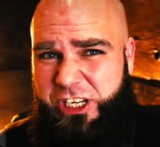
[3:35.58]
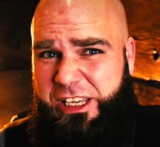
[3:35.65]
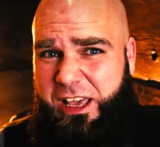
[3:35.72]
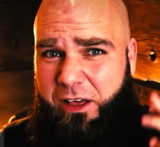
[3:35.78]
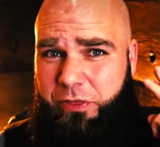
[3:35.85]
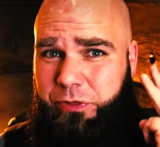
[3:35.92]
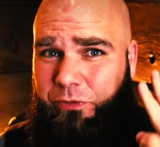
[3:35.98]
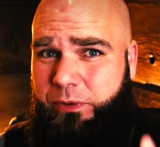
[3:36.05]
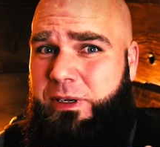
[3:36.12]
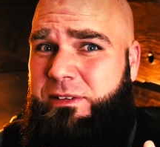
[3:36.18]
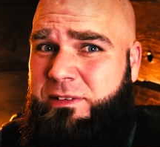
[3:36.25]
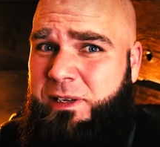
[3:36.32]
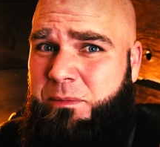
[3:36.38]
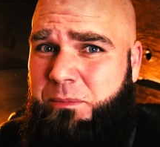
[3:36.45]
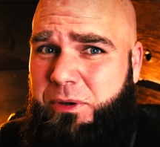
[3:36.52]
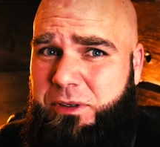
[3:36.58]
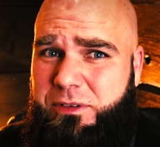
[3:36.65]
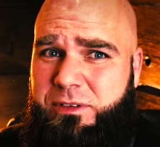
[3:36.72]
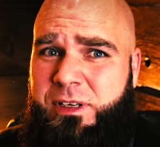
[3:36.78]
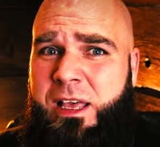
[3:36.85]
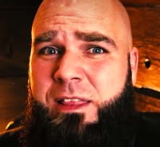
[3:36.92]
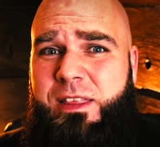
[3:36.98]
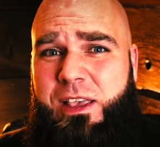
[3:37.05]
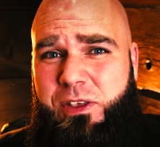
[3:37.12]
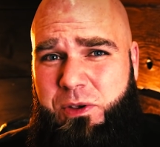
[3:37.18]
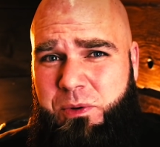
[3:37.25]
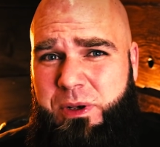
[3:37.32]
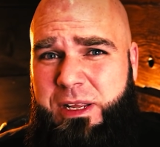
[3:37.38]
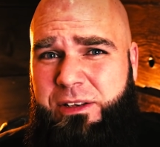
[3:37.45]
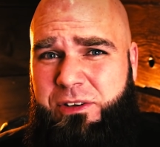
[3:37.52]
check out 3 symbols that
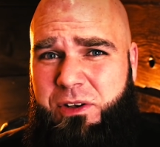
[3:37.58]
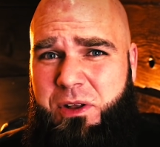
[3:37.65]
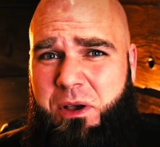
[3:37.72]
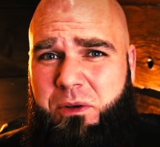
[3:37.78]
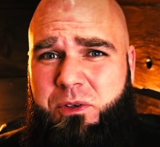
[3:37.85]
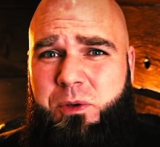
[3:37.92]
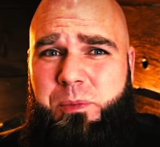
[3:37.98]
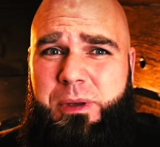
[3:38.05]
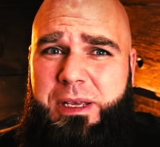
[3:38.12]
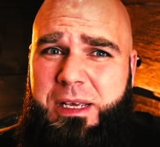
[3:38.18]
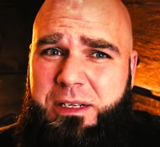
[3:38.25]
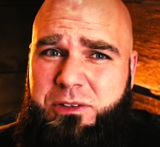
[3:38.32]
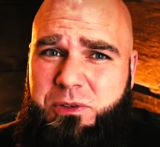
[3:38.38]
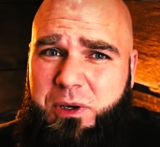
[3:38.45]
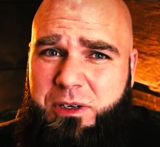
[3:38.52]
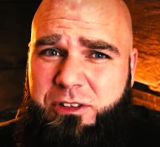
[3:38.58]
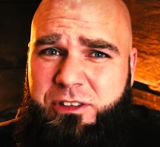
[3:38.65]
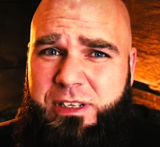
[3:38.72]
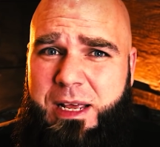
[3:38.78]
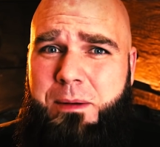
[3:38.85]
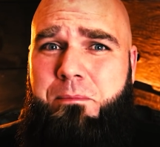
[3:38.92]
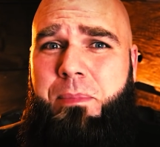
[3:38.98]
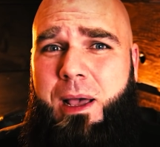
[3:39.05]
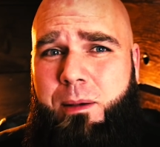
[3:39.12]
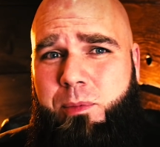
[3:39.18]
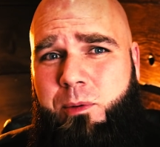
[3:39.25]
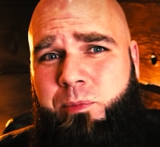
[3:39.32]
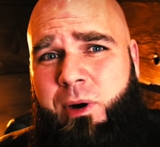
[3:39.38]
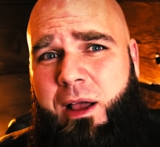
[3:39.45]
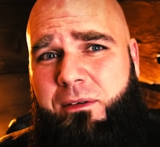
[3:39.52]
you need to know to begin to understand
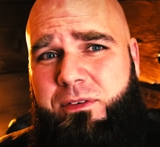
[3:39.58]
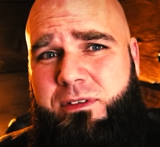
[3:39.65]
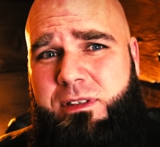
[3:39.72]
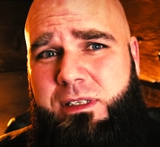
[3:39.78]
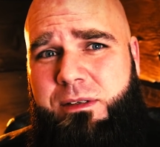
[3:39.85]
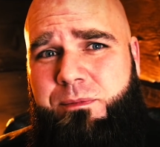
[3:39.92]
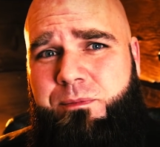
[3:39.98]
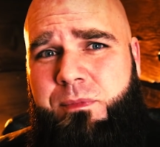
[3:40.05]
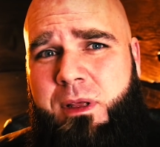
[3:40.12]
Bible prophecy.